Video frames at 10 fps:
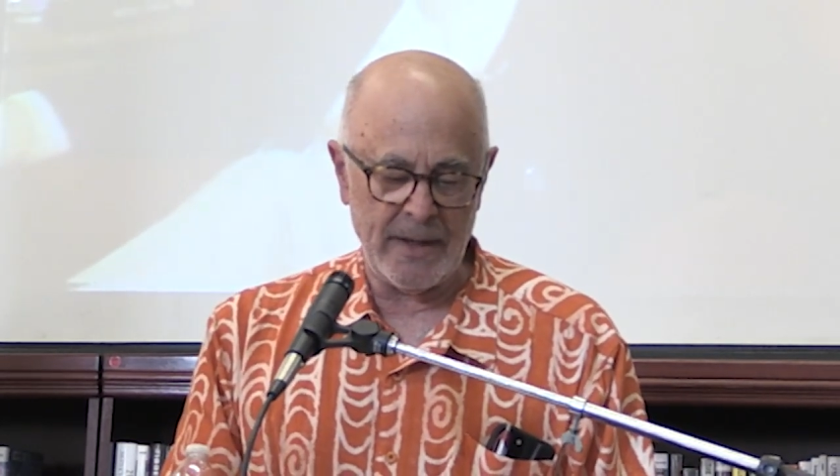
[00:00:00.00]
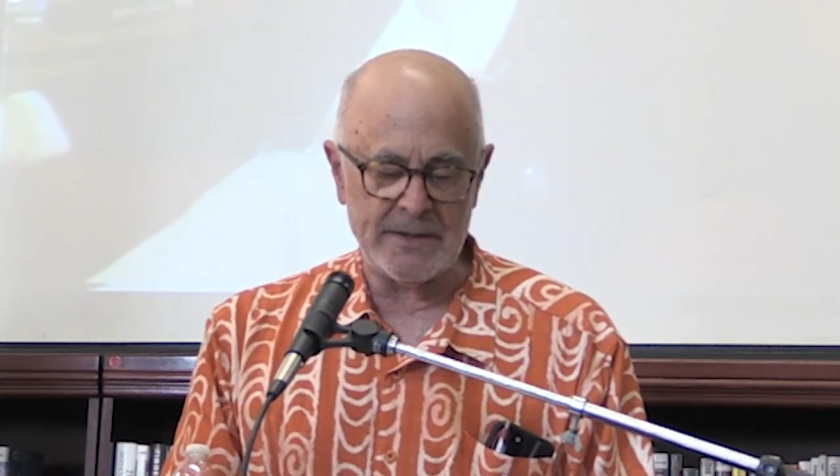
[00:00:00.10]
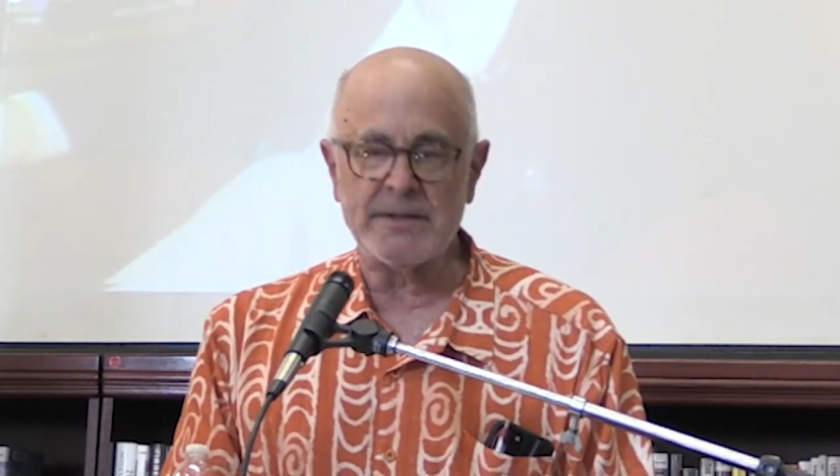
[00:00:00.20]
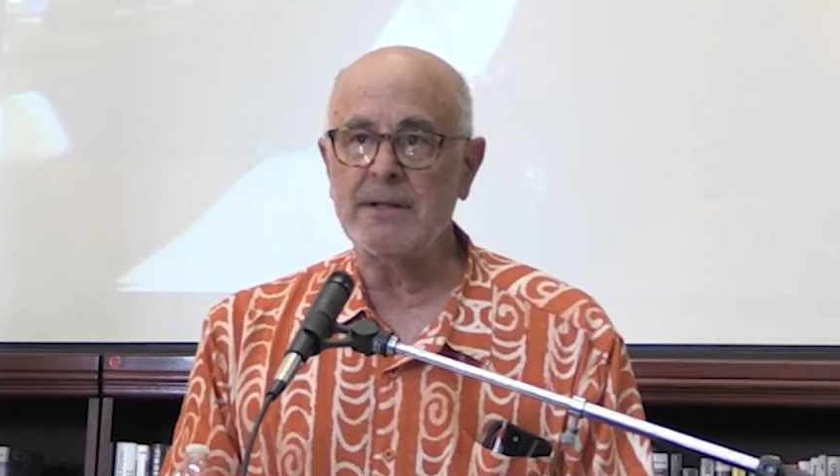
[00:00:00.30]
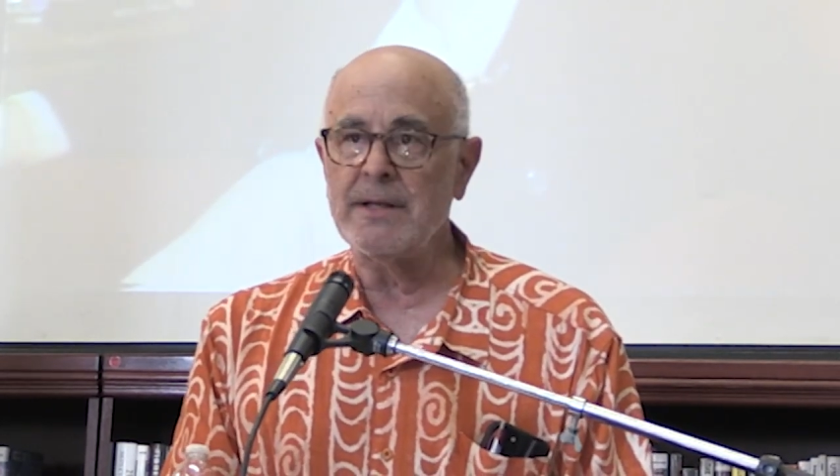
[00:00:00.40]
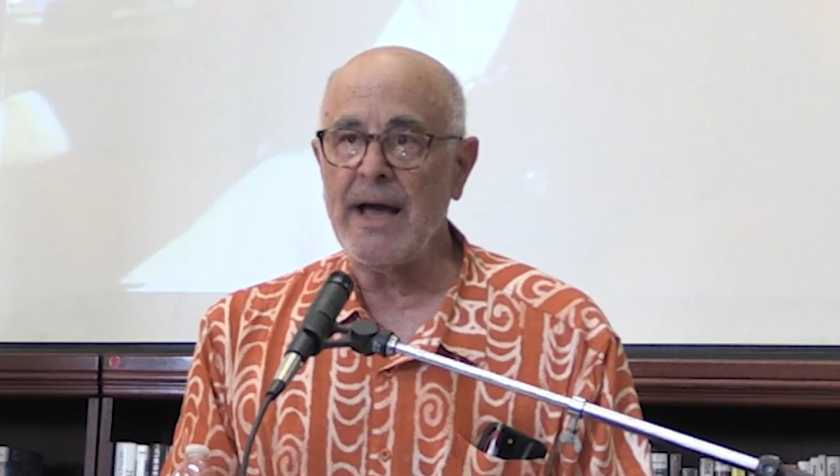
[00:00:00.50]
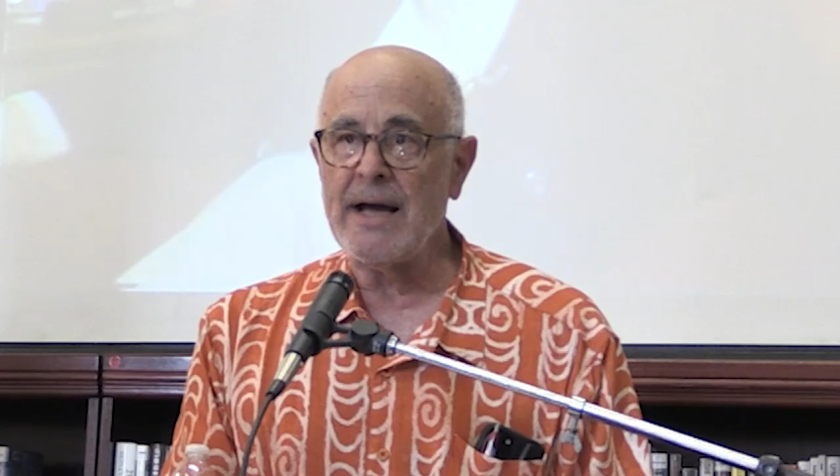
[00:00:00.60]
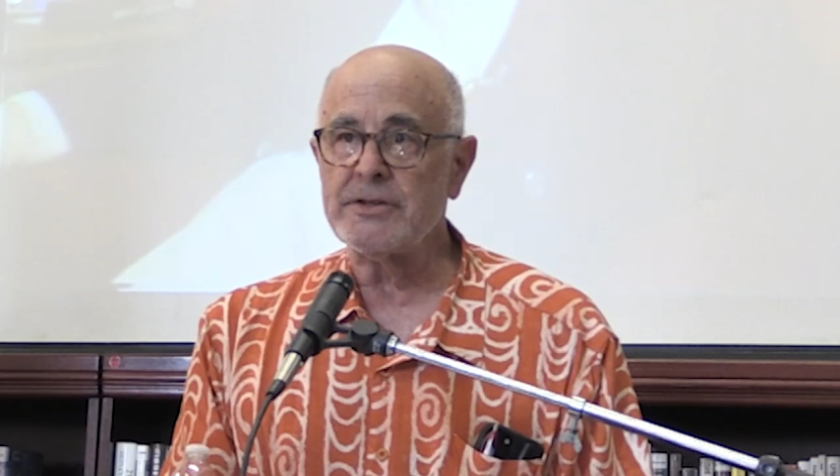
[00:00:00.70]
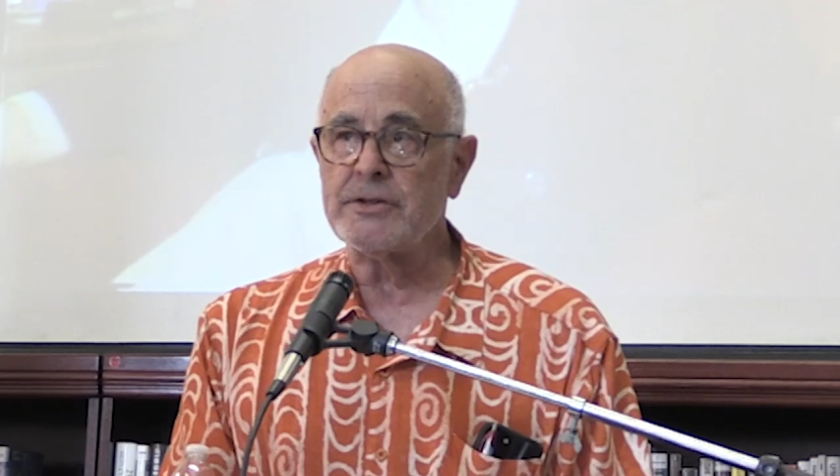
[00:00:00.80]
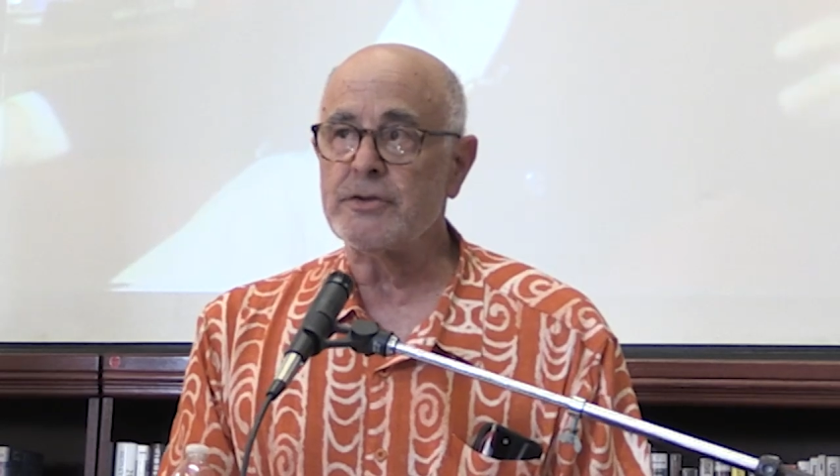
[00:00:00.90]
as the
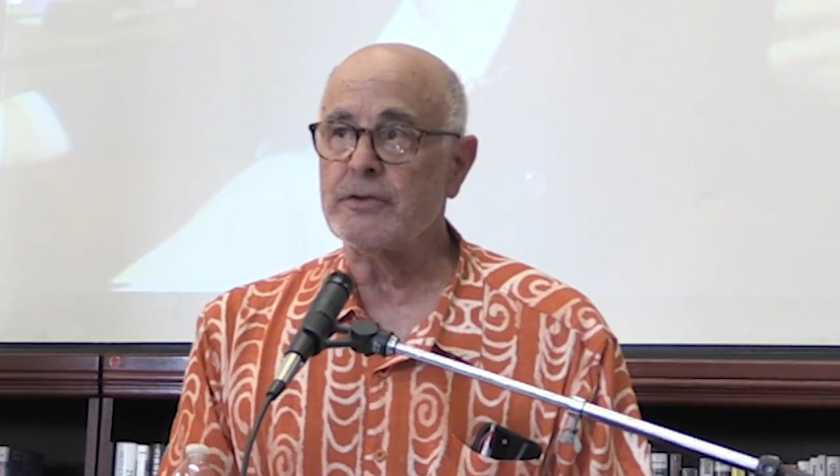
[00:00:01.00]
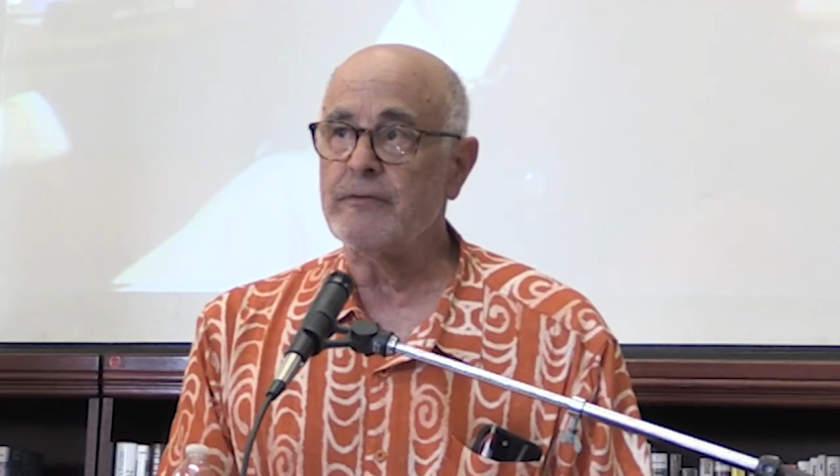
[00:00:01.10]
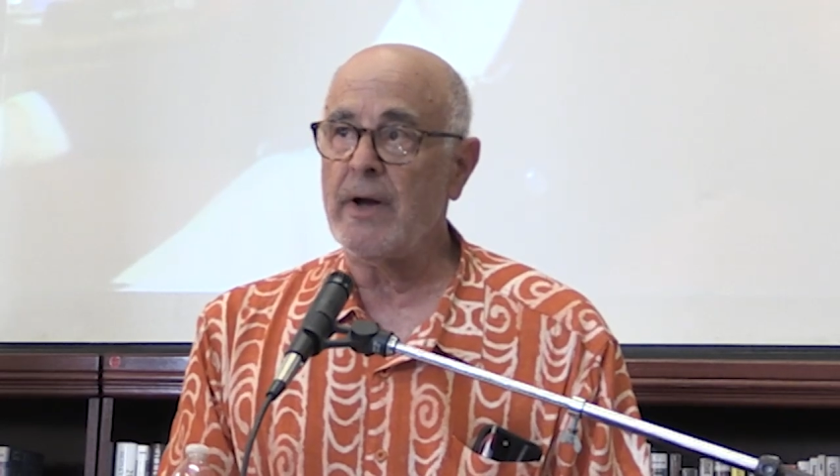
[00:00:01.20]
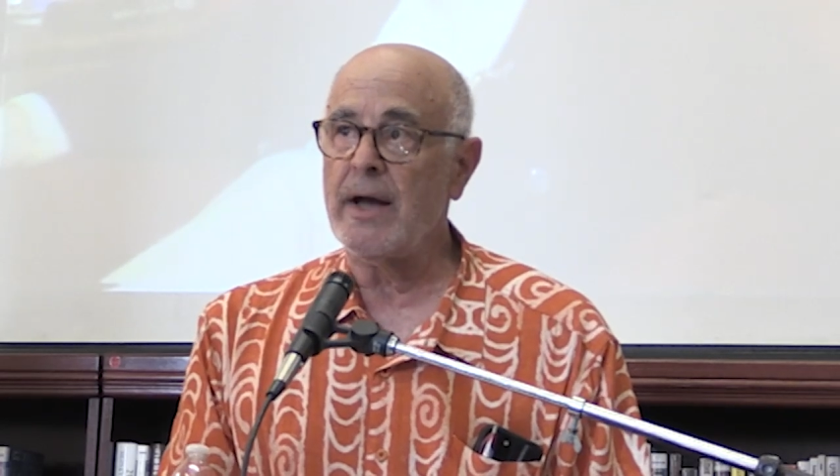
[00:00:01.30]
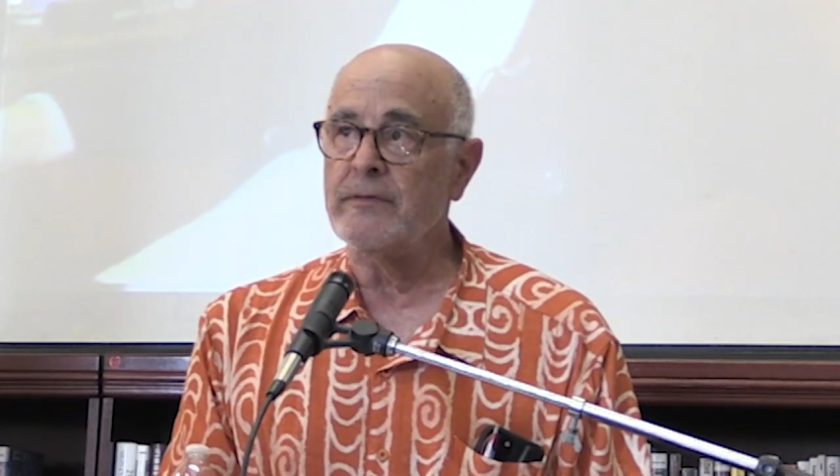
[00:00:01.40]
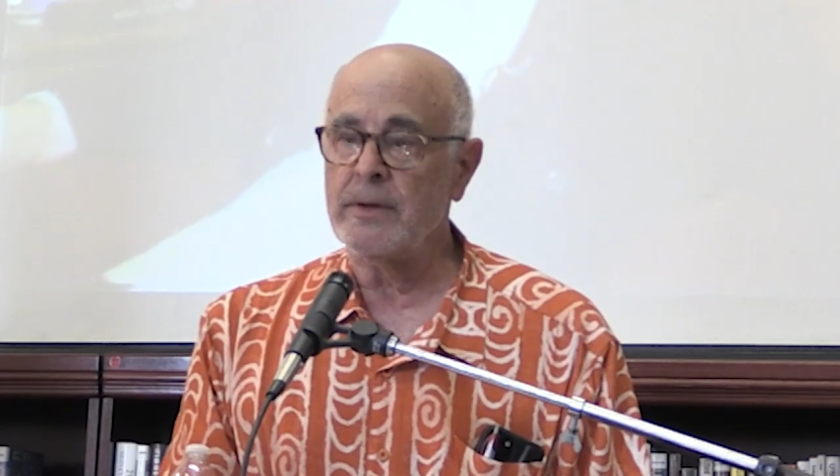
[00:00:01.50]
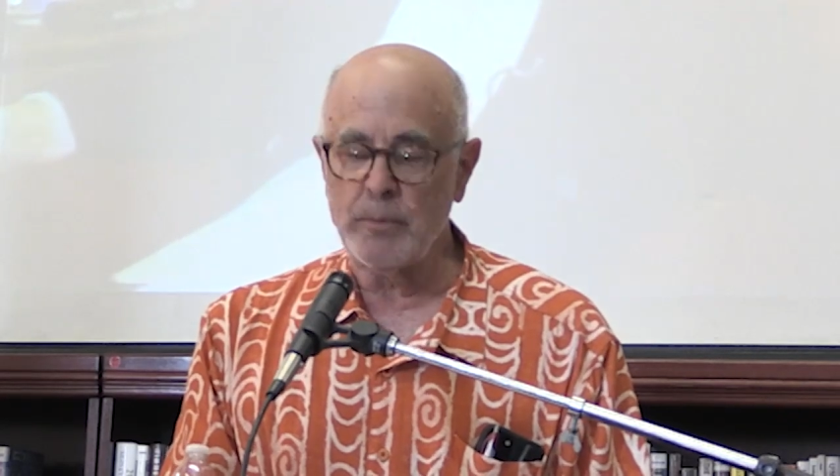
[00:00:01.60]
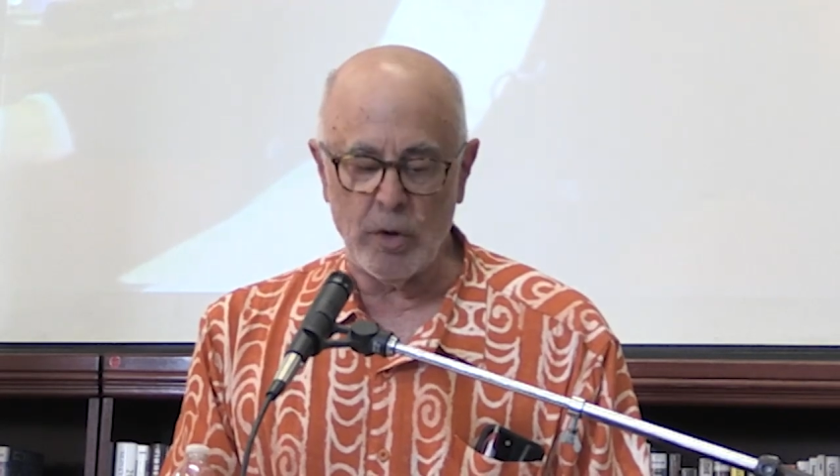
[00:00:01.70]
last surviving